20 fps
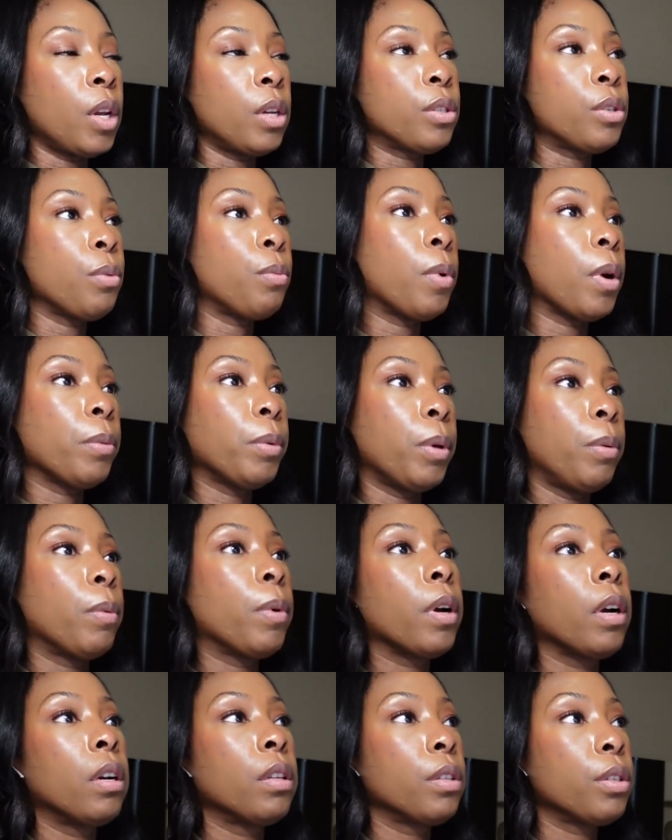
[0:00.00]
to where we
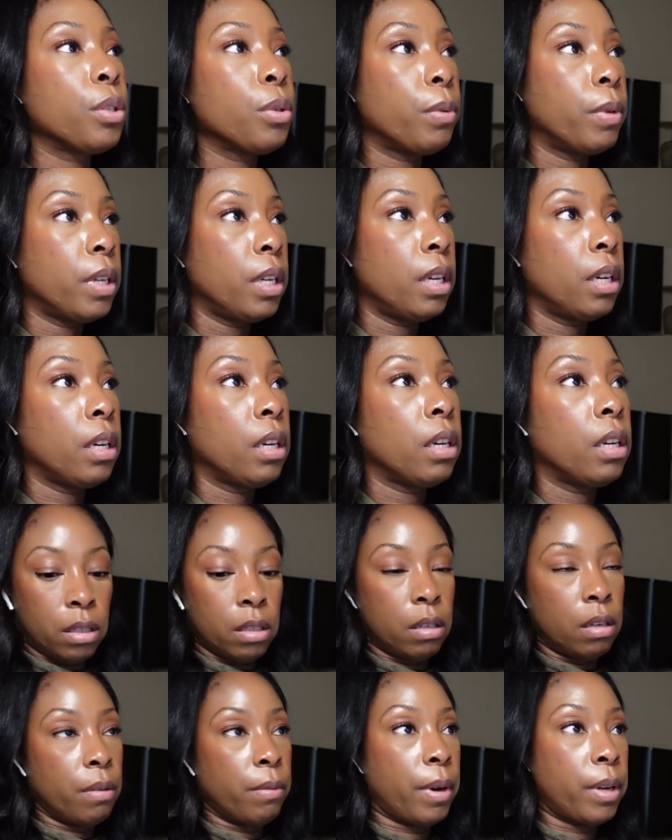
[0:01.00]
were on the
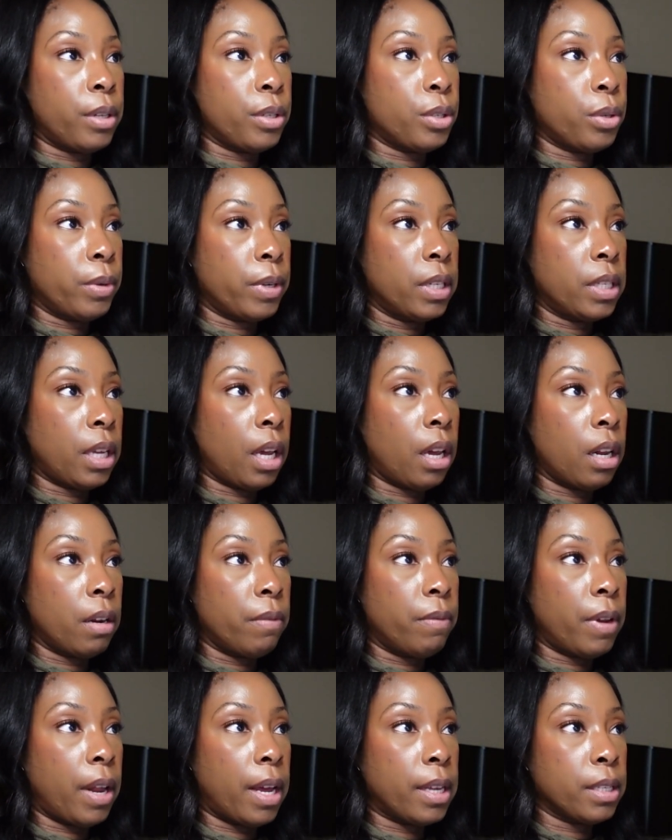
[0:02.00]
around the 22nd
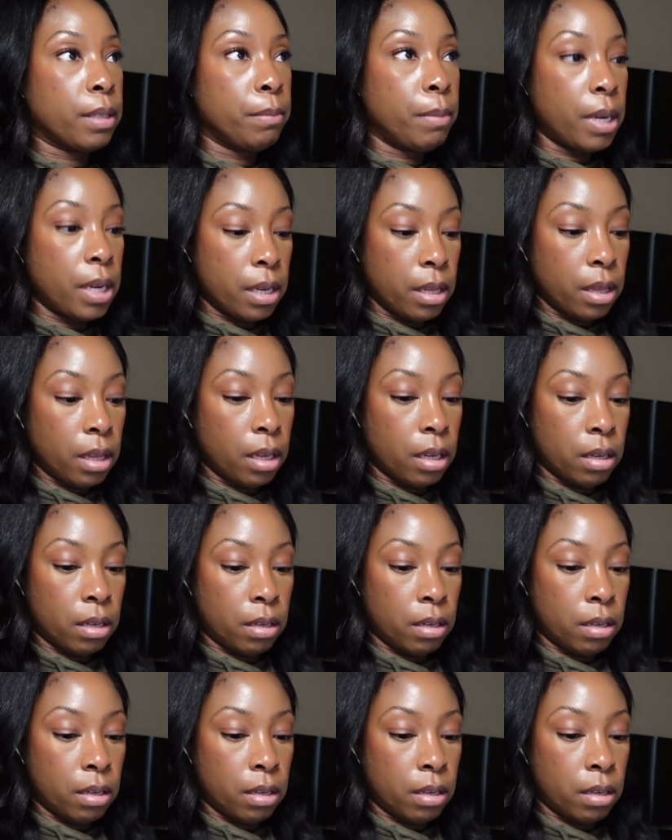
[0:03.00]
of last month.